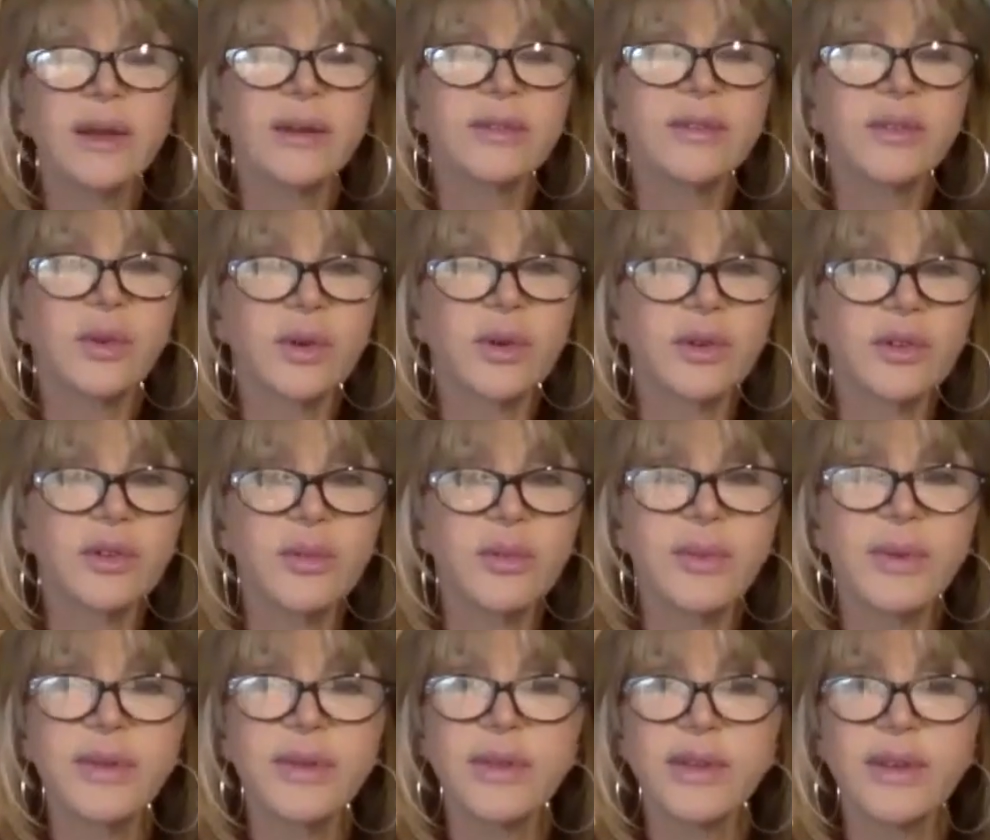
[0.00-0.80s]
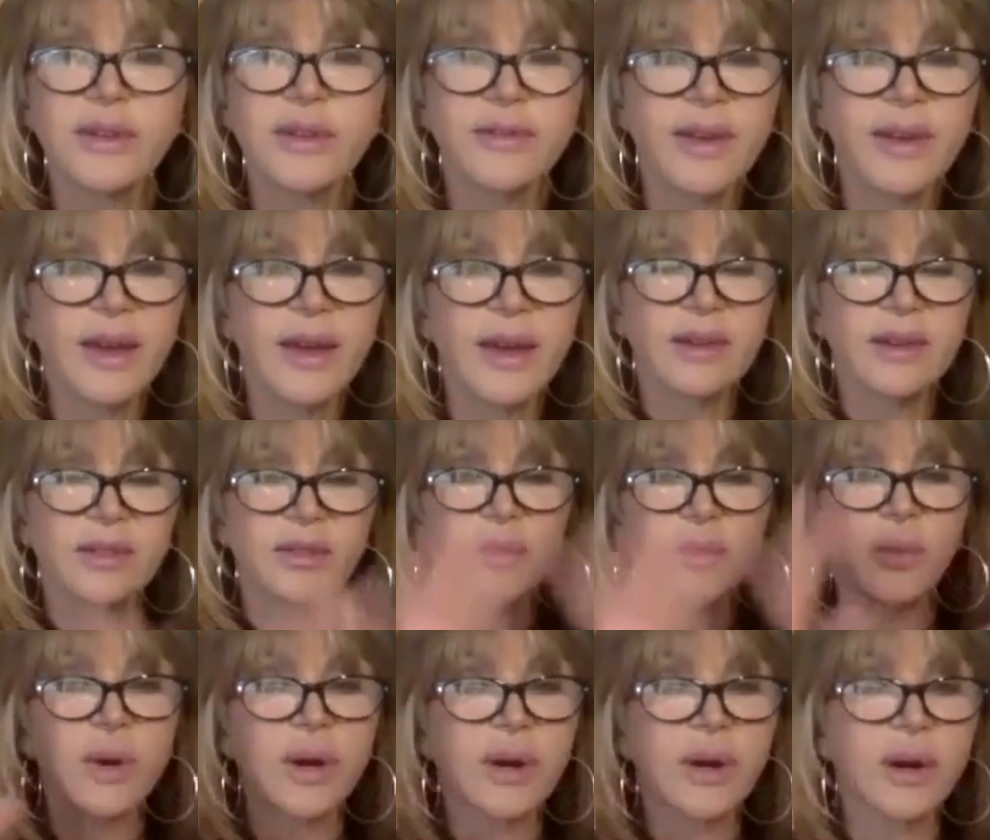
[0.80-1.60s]
is going to be the event
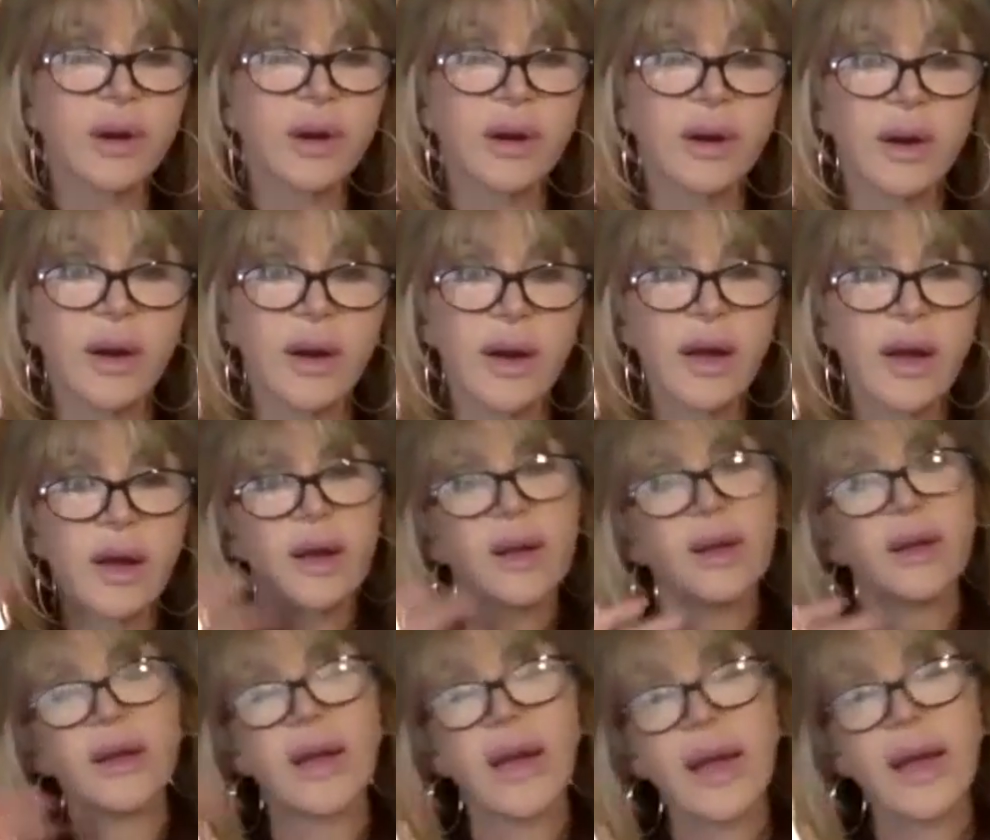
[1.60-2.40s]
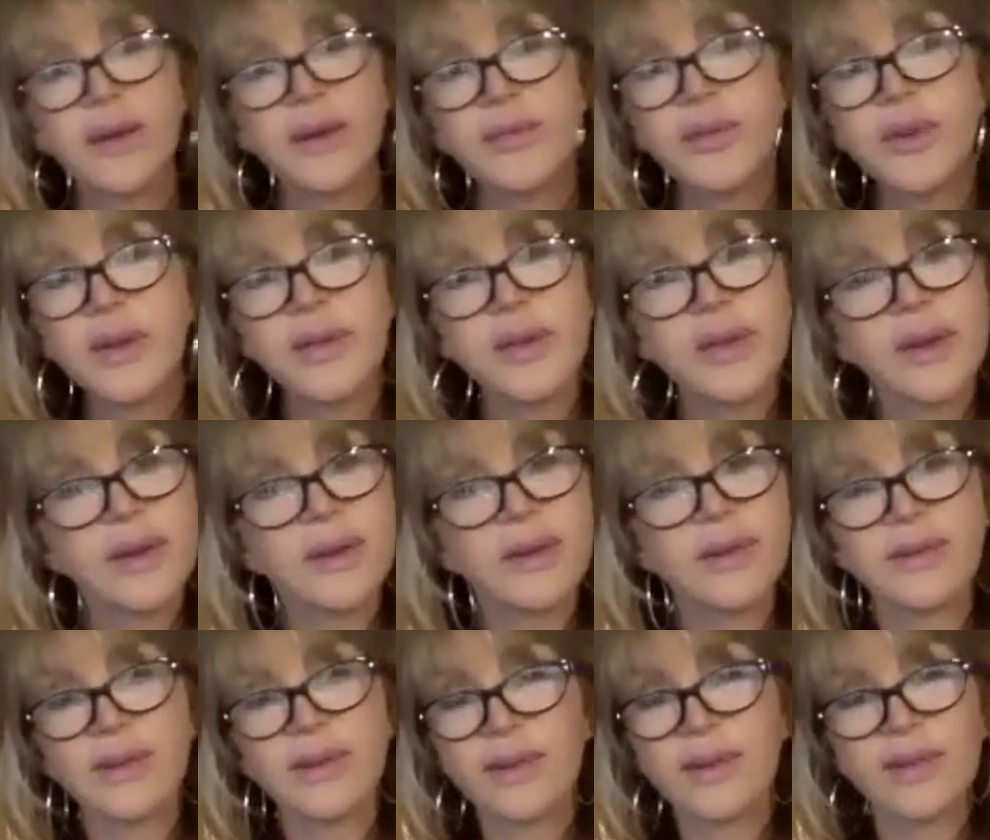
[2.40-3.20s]
where
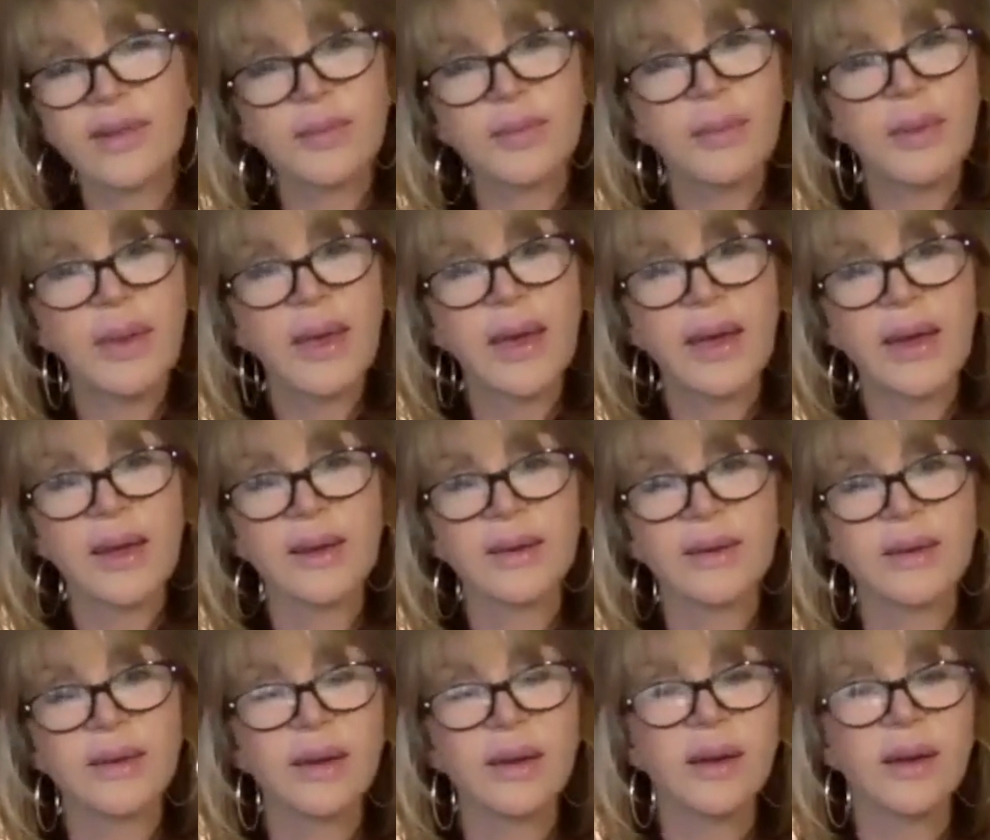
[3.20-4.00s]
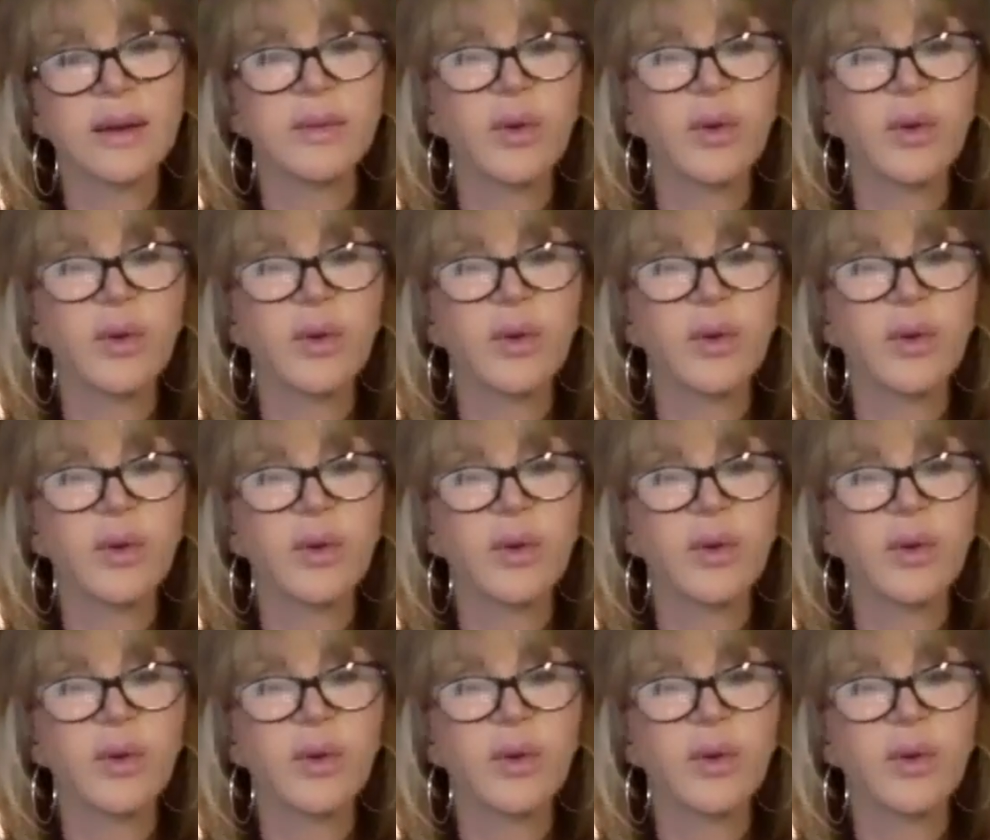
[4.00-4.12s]
everything is explained,